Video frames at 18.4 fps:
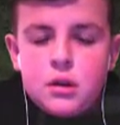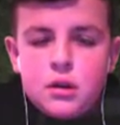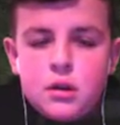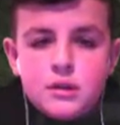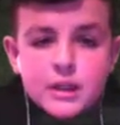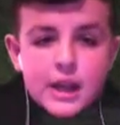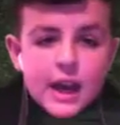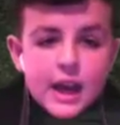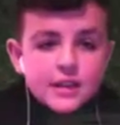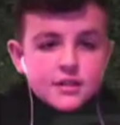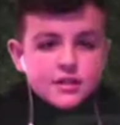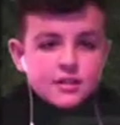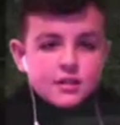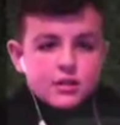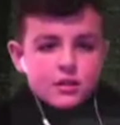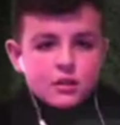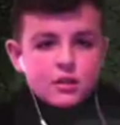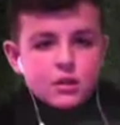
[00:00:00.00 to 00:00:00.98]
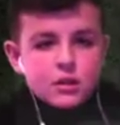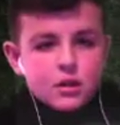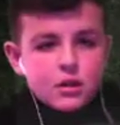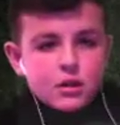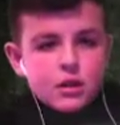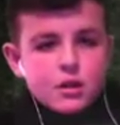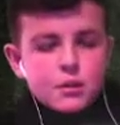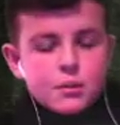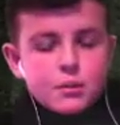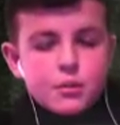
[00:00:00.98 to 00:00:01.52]
Yes!
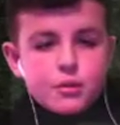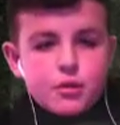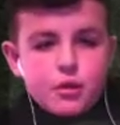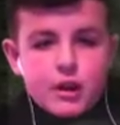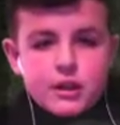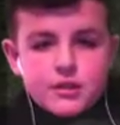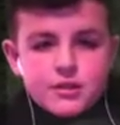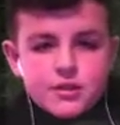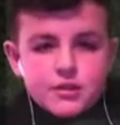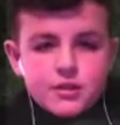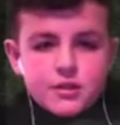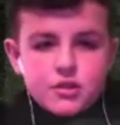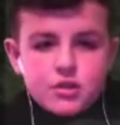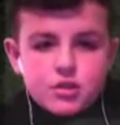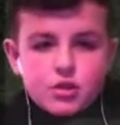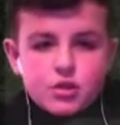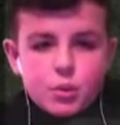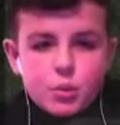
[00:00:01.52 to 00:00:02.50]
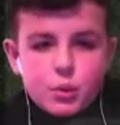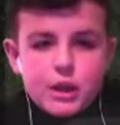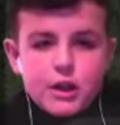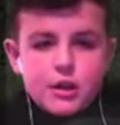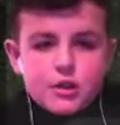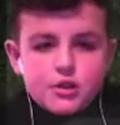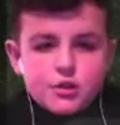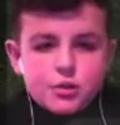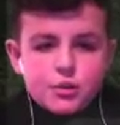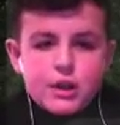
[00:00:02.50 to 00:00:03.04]
Press the square
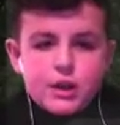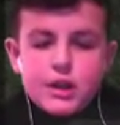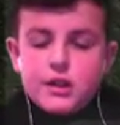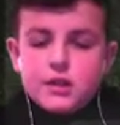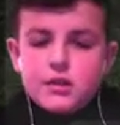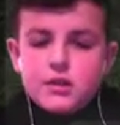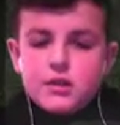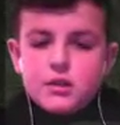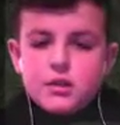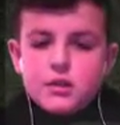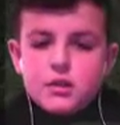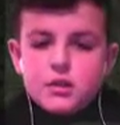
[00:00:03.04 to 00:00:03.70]
twice.